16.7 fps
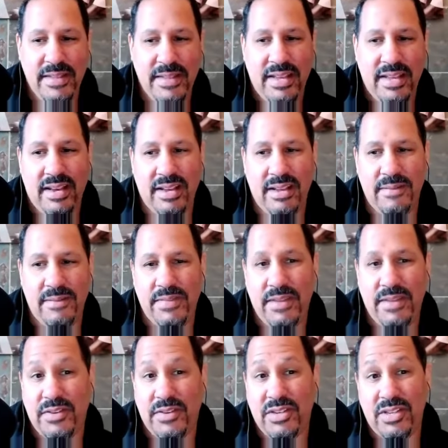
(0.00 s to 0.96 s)

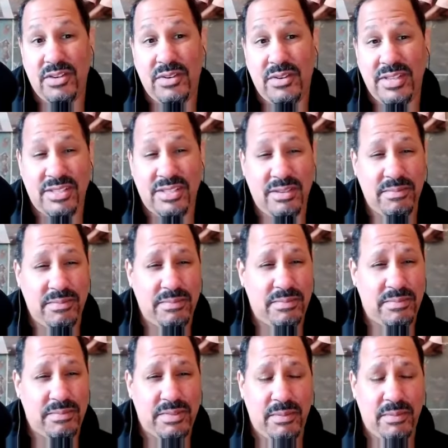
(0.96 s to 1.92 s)
If you're doing
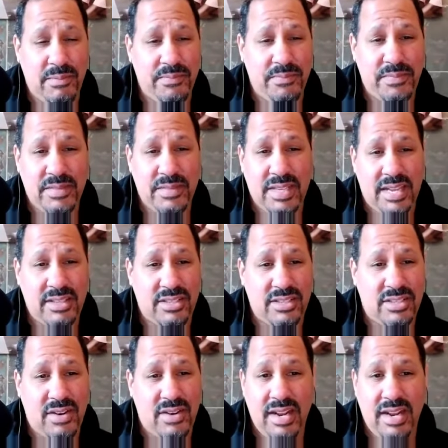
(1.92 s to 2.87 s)
some kind of
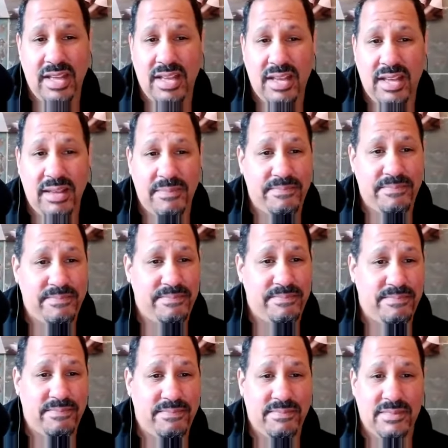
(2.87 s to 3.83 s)
straight up
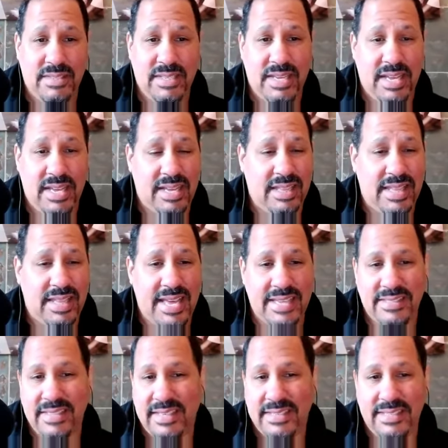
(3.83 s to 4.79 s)
kind of
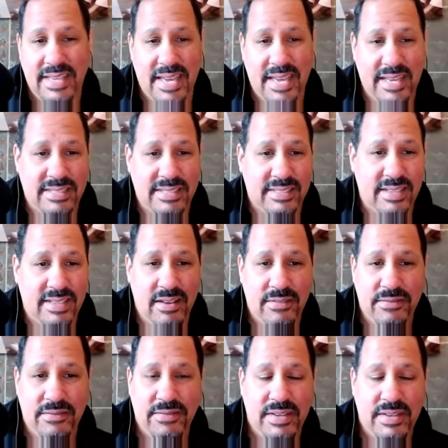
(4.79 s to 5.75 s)
classic tech
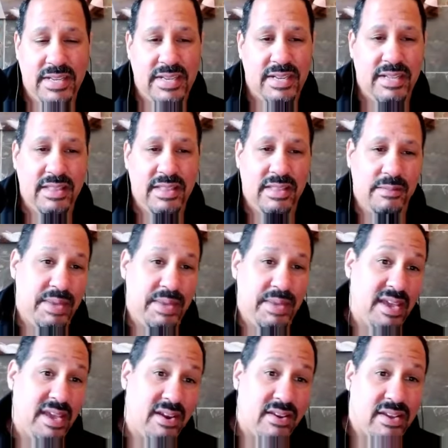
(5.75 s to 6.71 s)
stuff, the
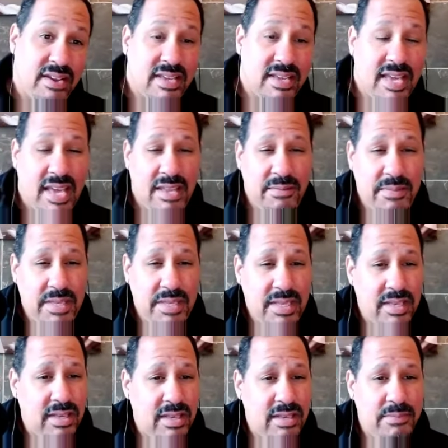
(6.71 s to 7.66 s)
Bay Area can be
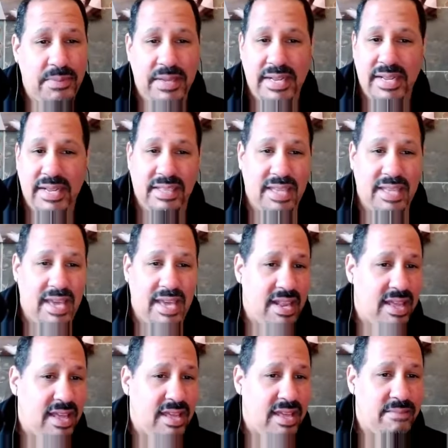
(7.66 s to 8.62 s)
good, but
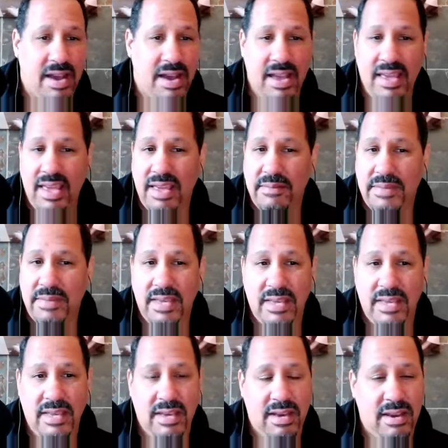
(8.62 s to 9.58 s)
Atlanta and
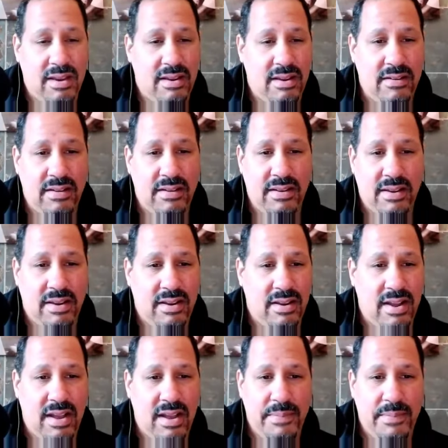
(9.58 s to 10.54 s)
Miami are
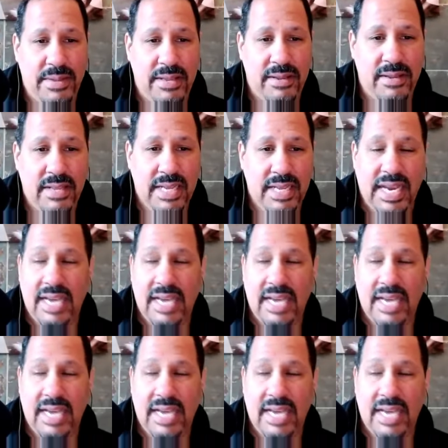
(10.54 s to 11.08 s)
hopping.